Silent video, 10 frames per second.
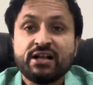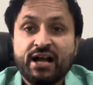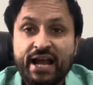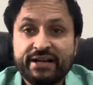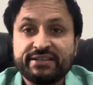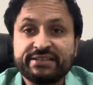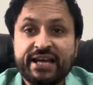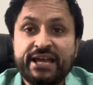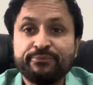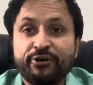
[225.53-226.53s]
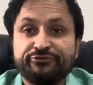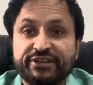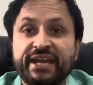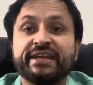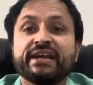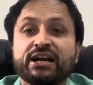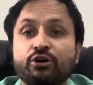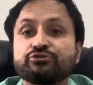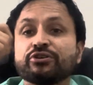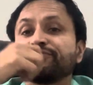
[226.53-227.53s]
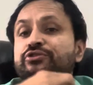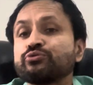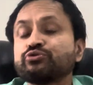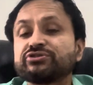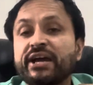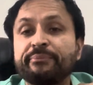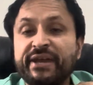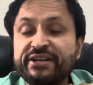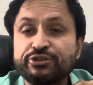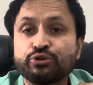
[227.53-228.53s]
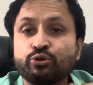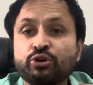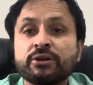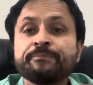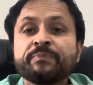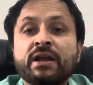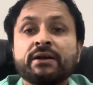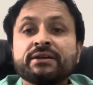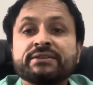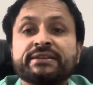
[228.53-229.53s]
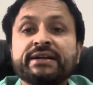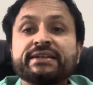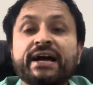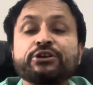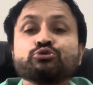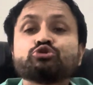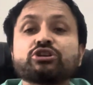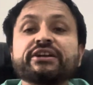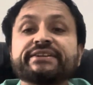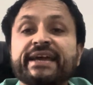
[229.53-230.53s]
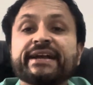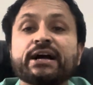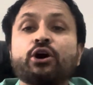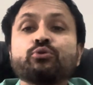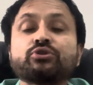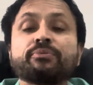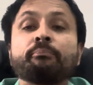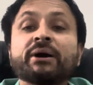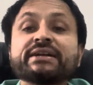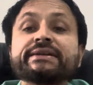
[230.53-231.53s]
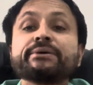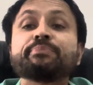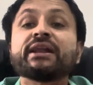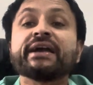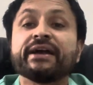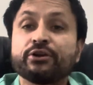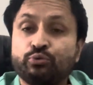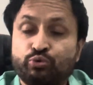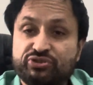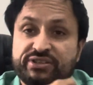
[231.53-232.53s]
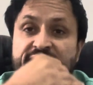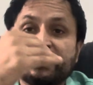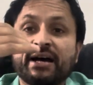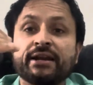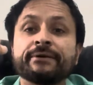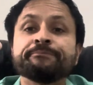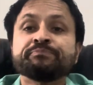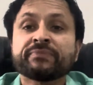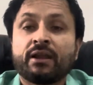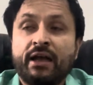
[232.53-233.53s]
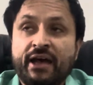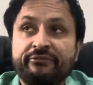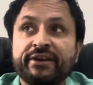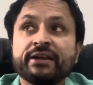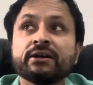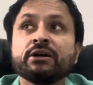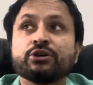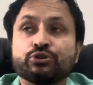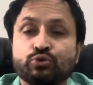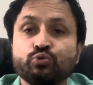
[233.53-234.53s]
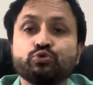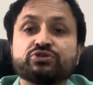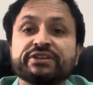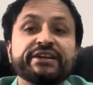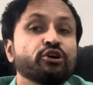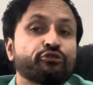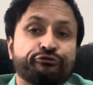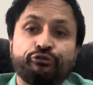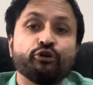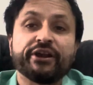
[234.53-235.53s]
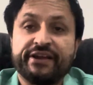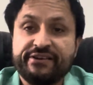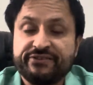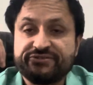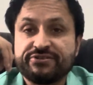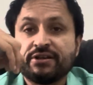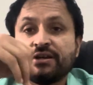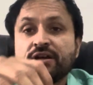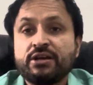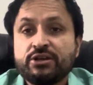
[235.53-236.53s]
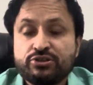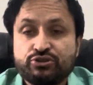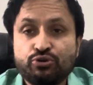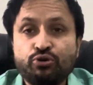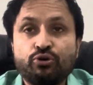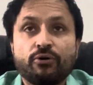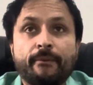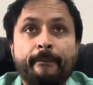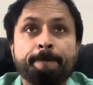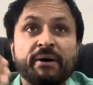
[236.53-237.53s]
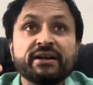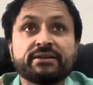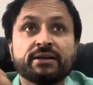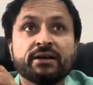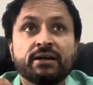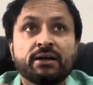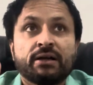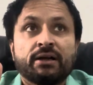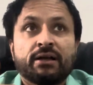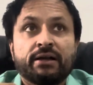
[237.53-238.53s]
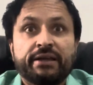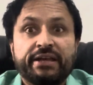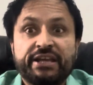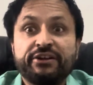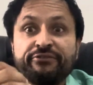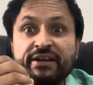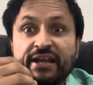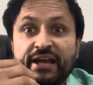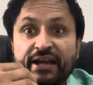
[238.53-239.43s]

at the time of taking out of the roots, I make sure that I usually take out multiple hair roots that are having 2, 3 or 4 hairs. So, but even